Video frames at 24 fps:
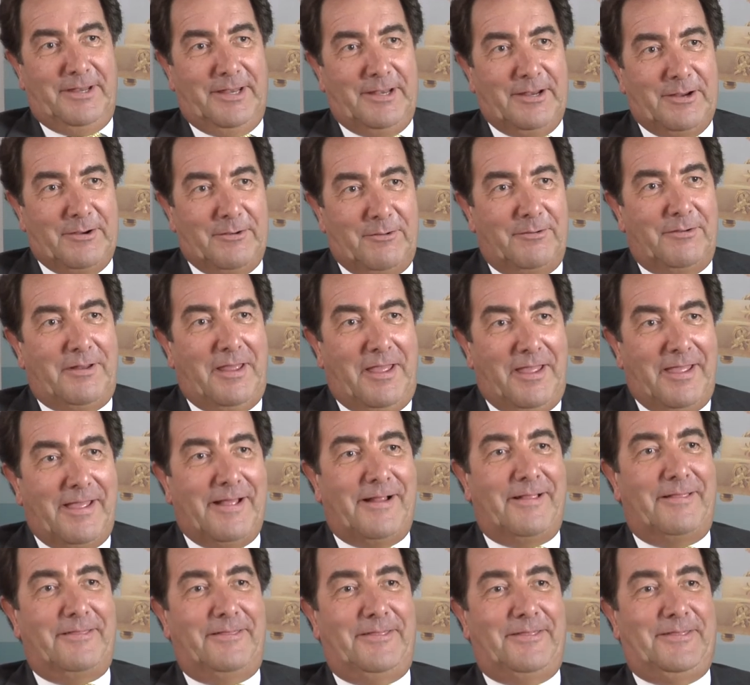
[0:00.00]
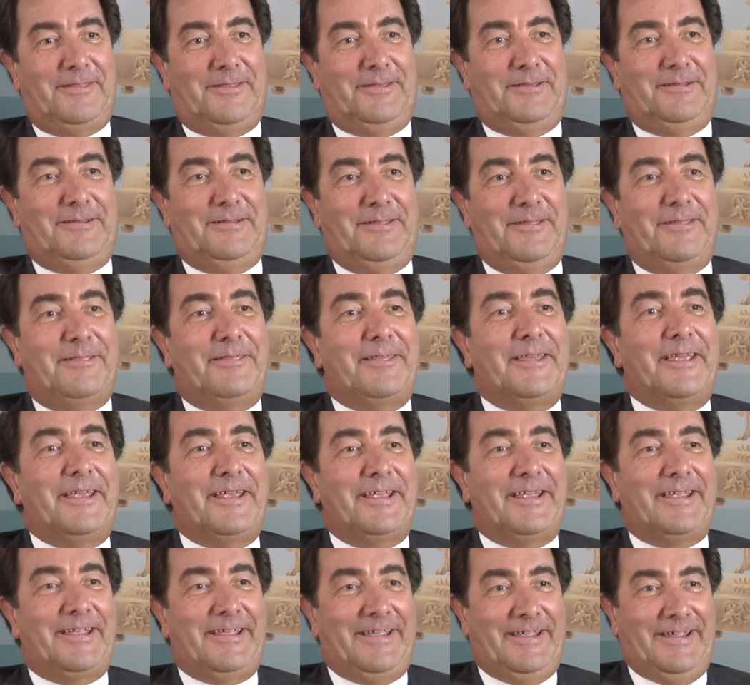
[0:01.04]
in good health
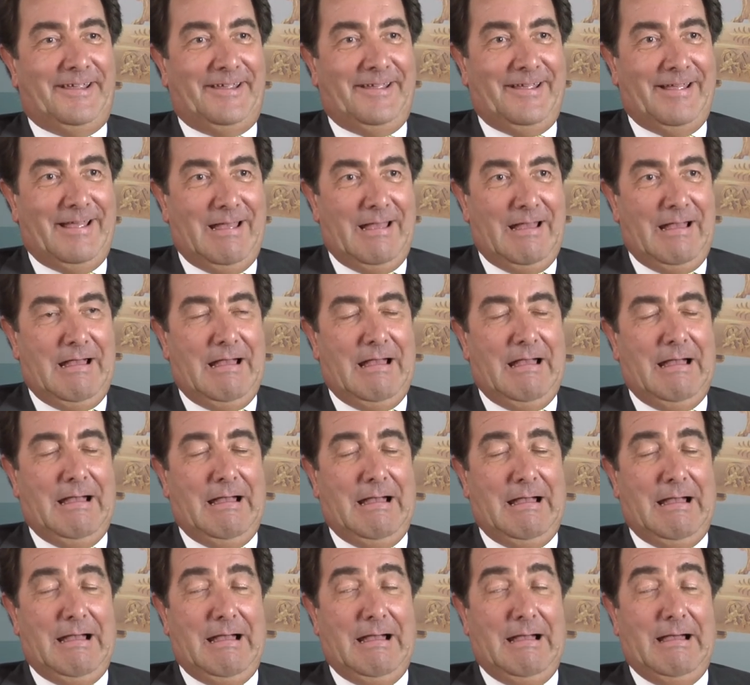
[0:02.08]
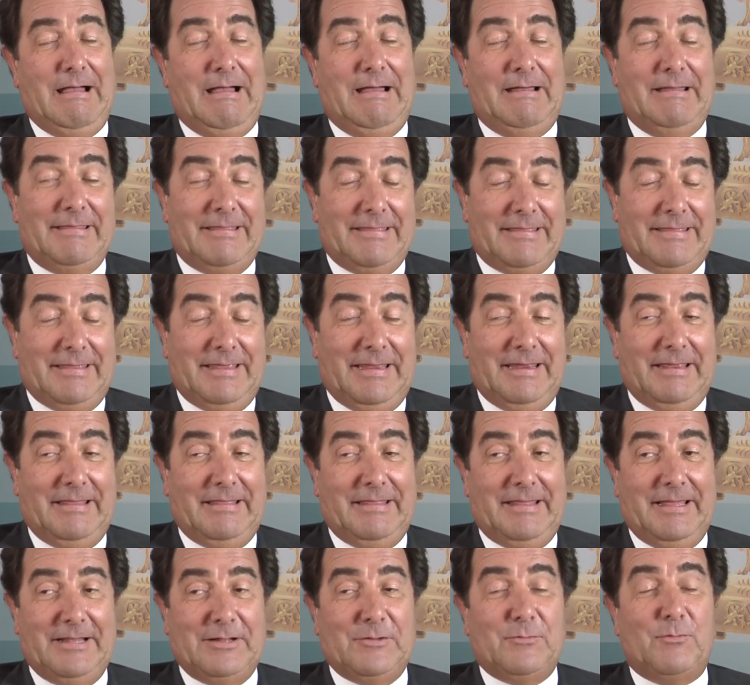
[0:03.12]
think. I think
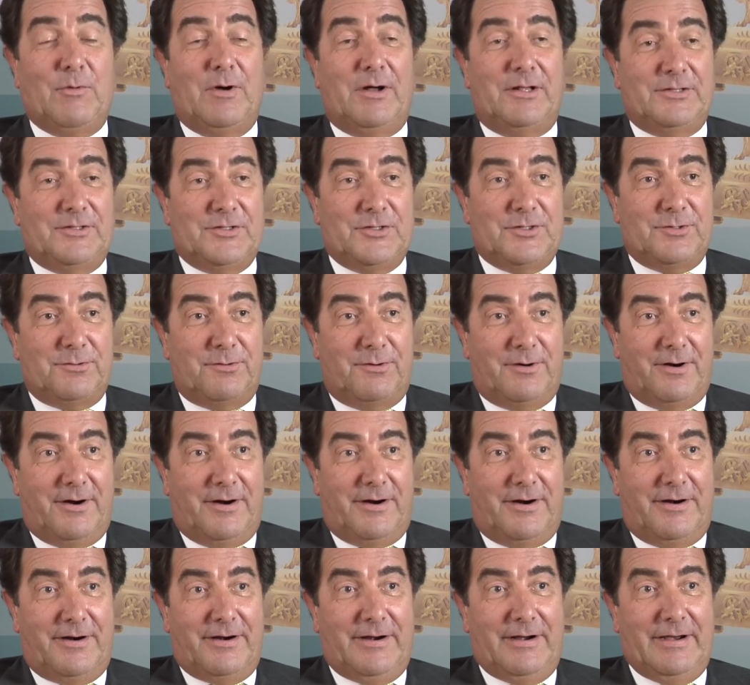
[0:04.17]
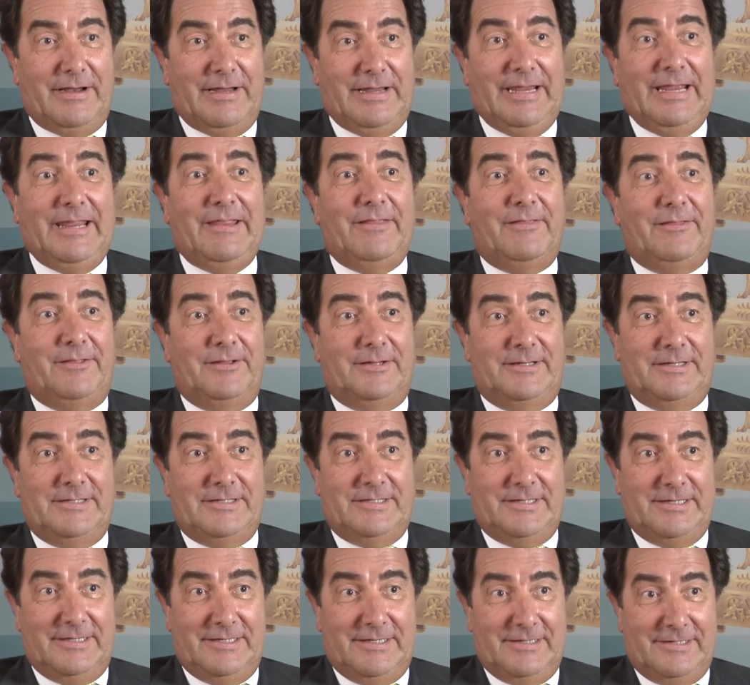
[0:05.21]
that once you are in the
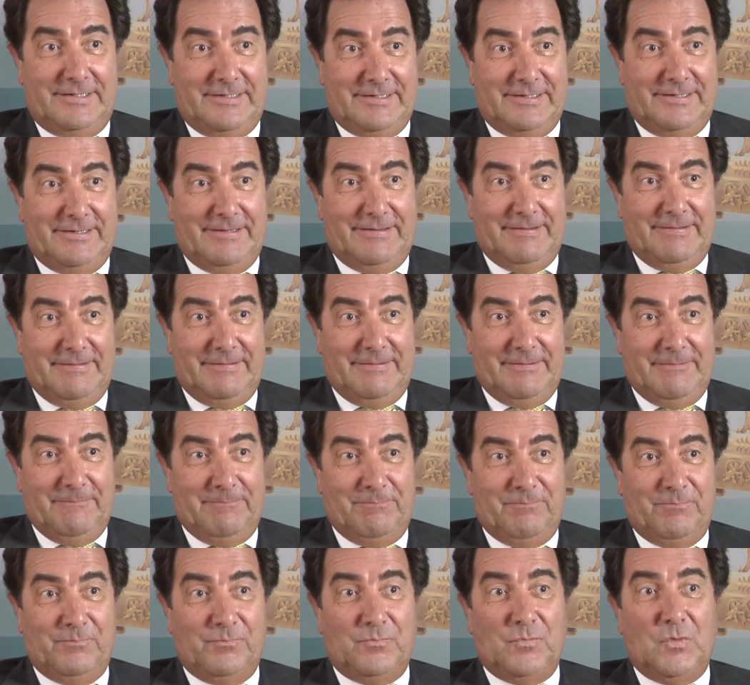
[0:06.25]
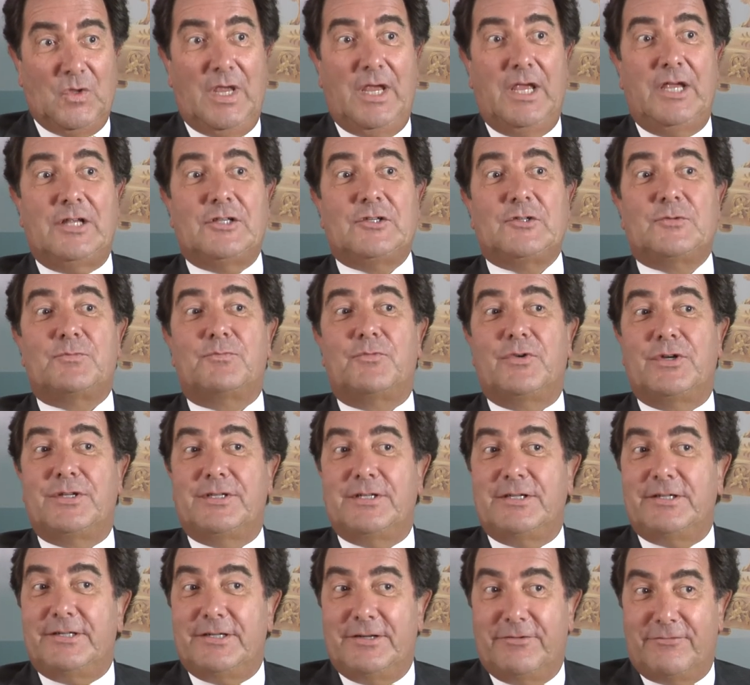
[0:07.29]
disease, it's
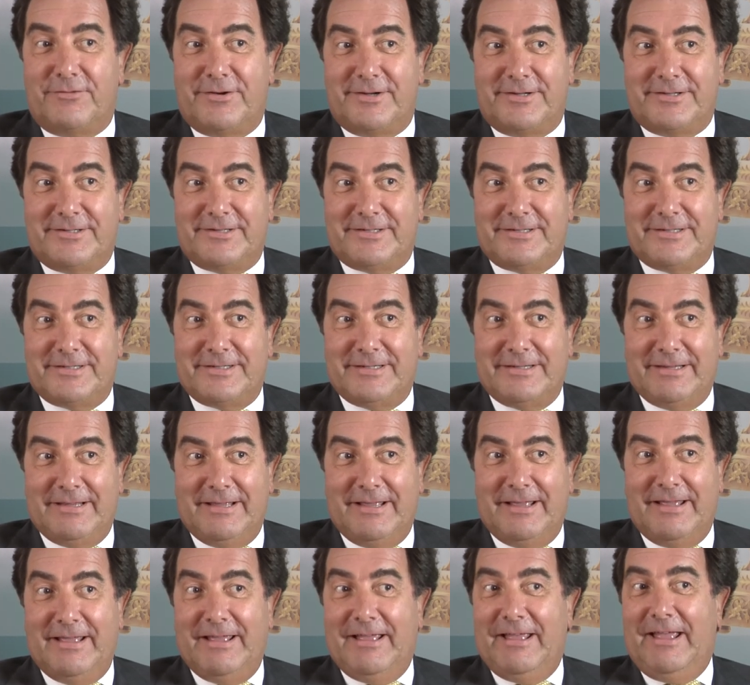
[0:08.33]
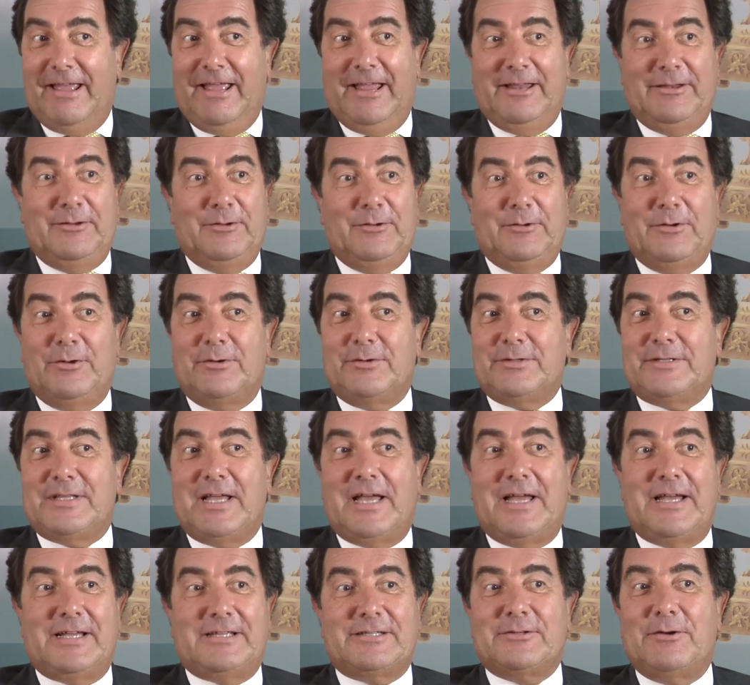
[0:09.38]
pretty different. And you don't
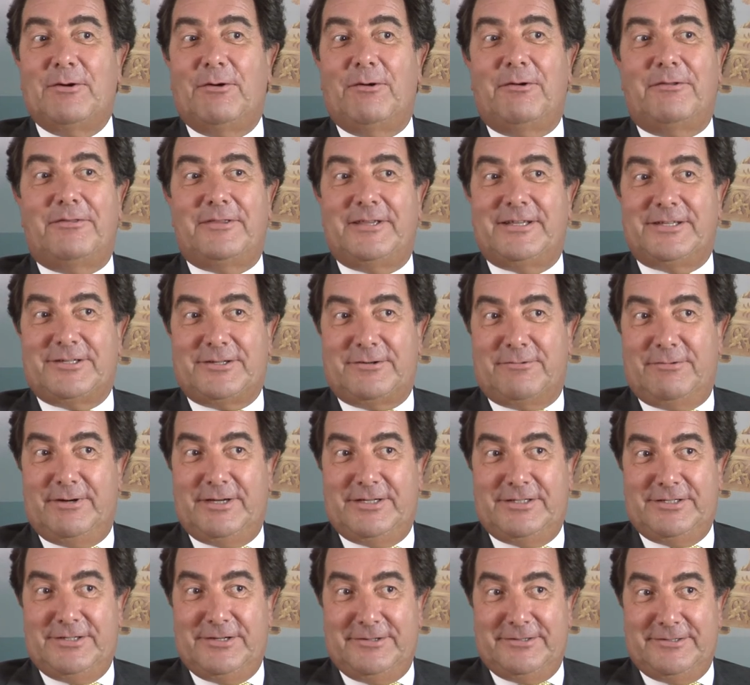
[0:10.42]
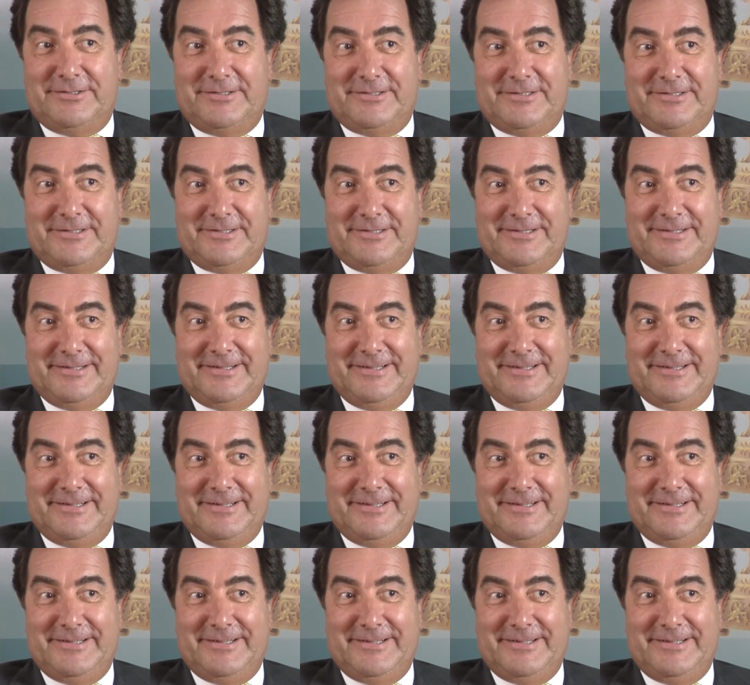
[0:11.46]
ask all these questions.